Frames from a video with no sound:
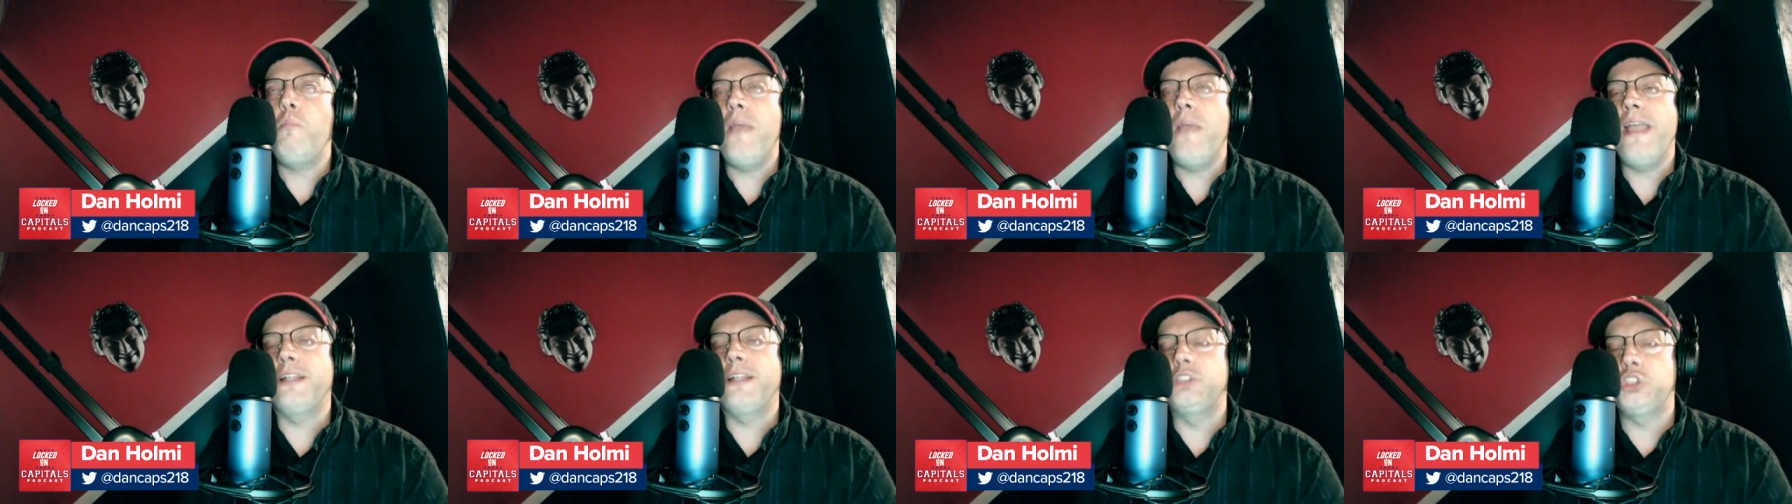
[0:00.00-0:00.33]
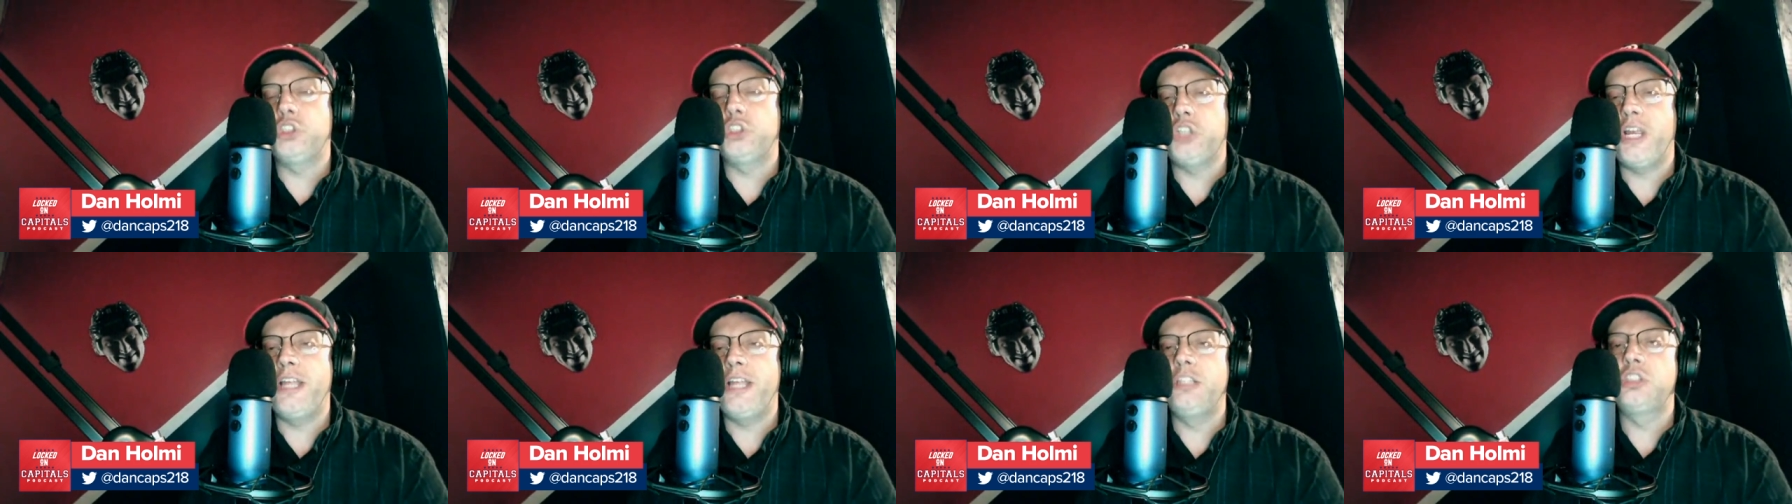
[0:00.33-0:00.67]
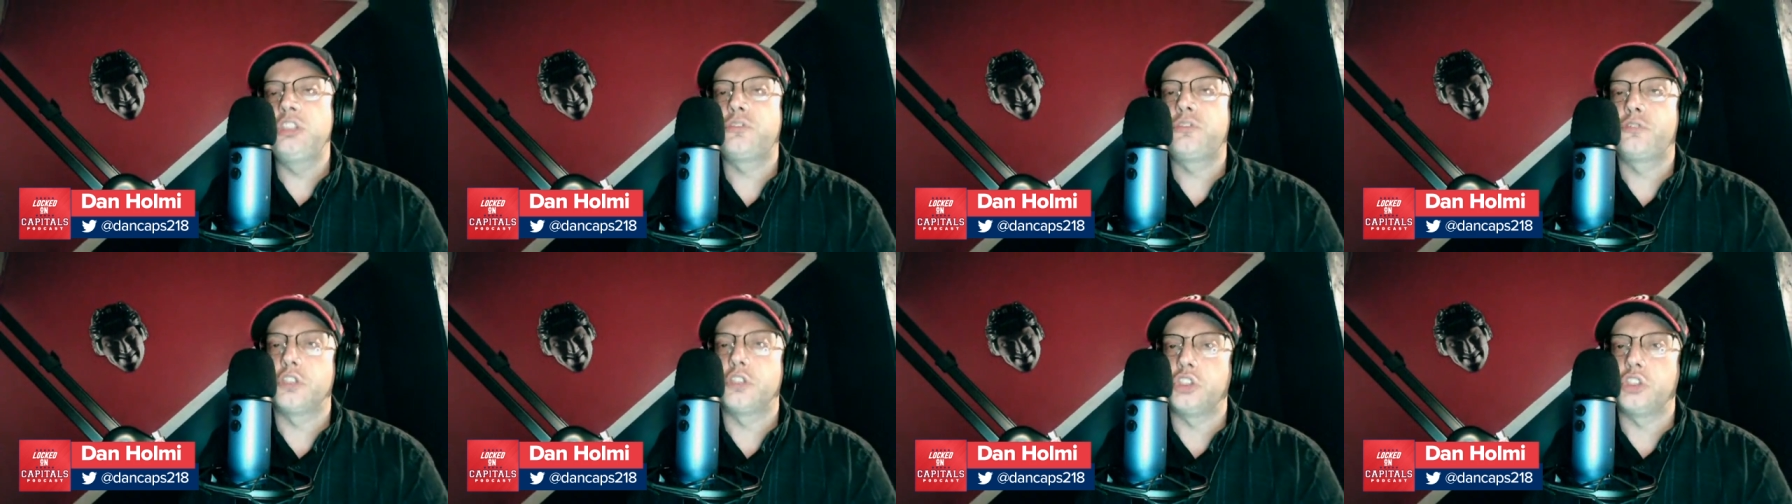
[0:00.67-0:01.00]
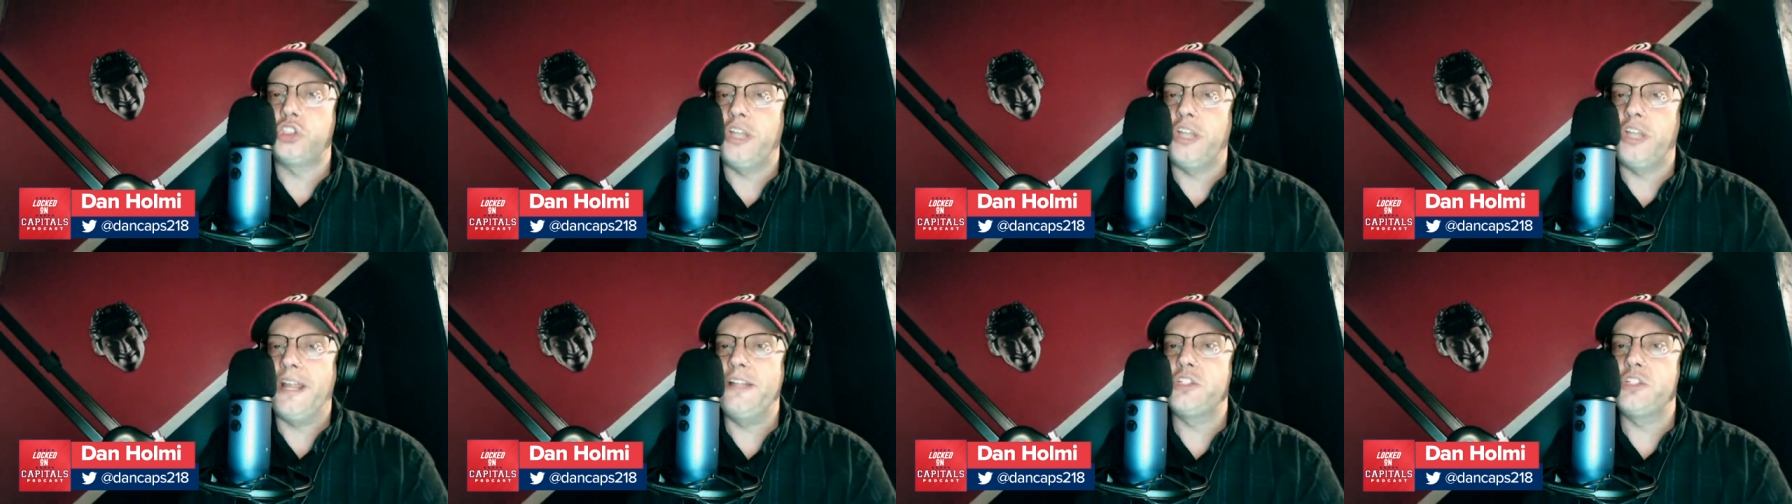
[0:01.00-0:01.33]
make change for
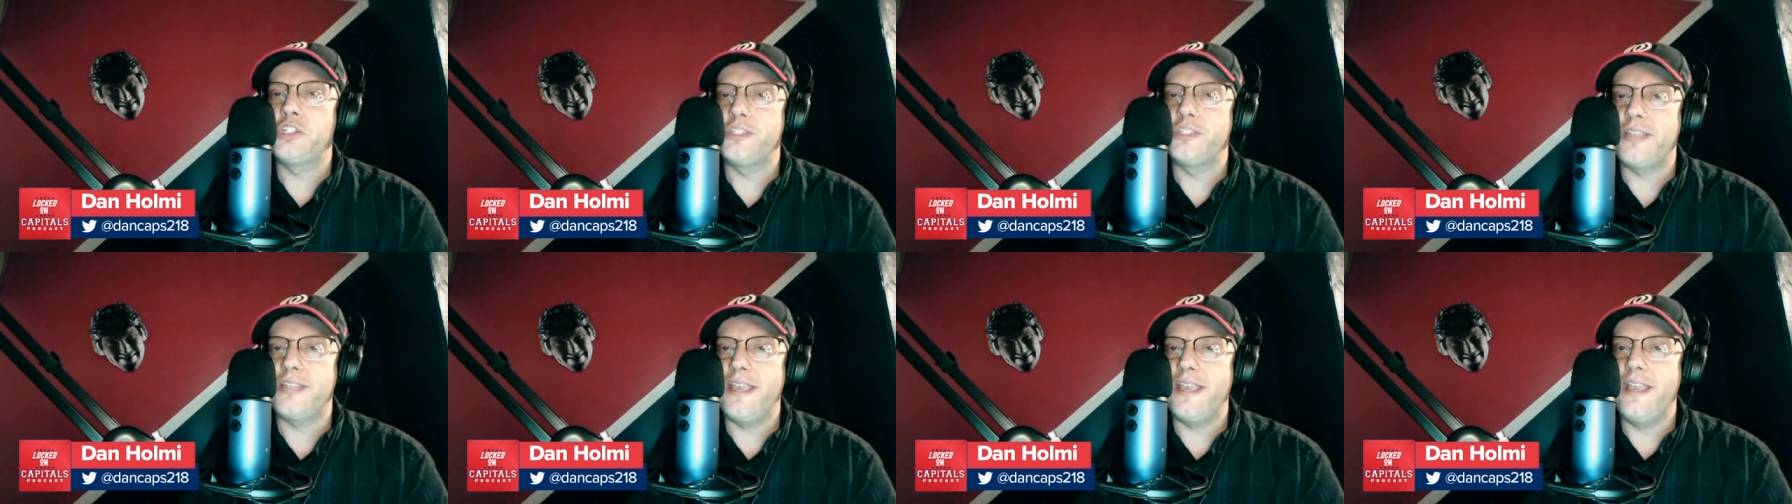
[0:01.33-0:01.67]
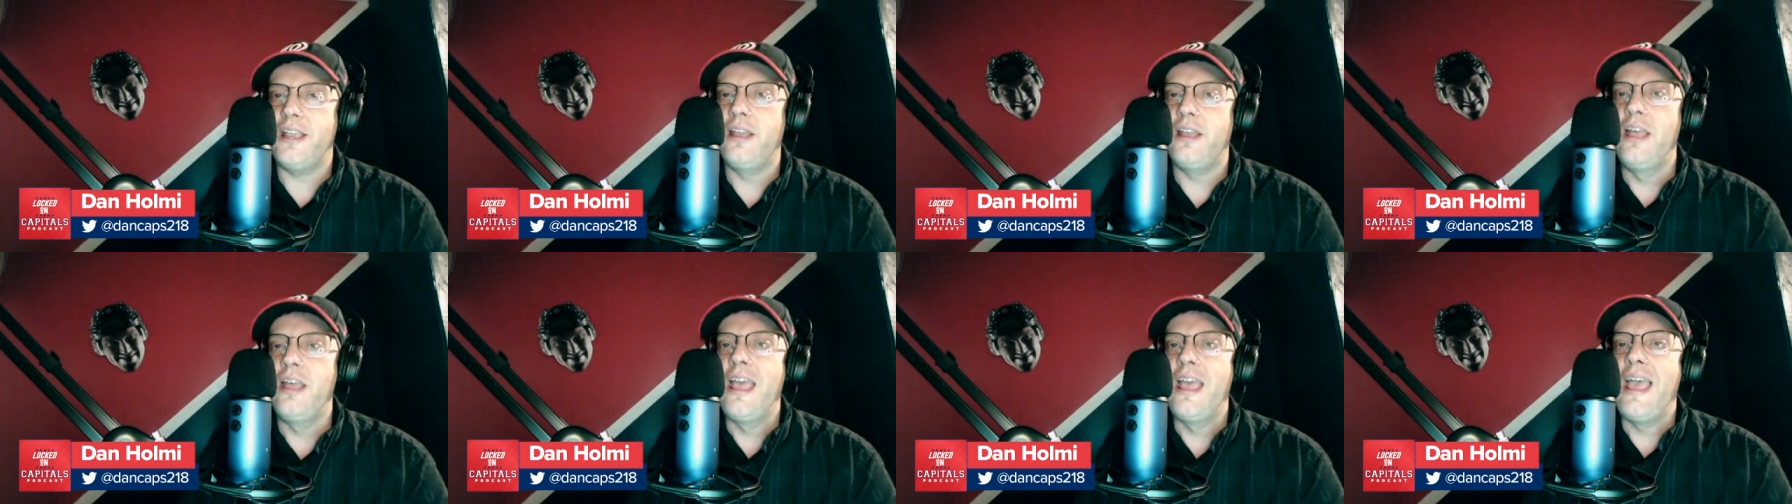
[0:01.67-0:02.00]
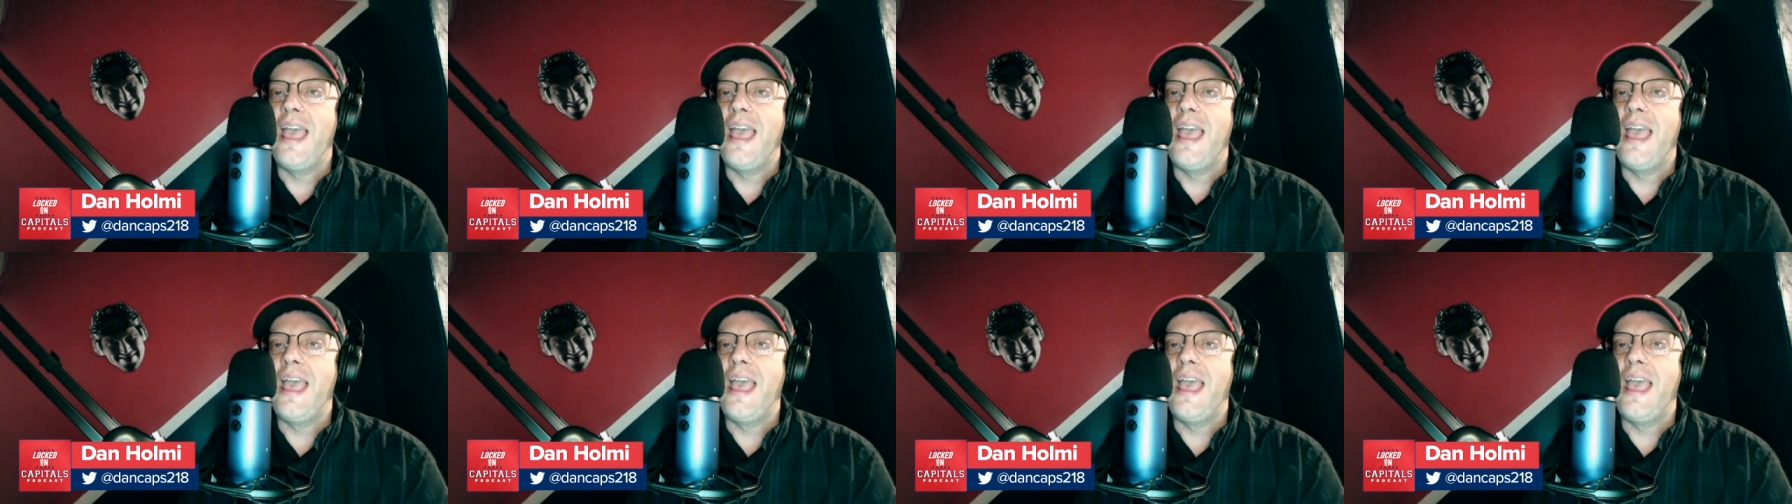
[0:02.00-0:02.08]
change's sake.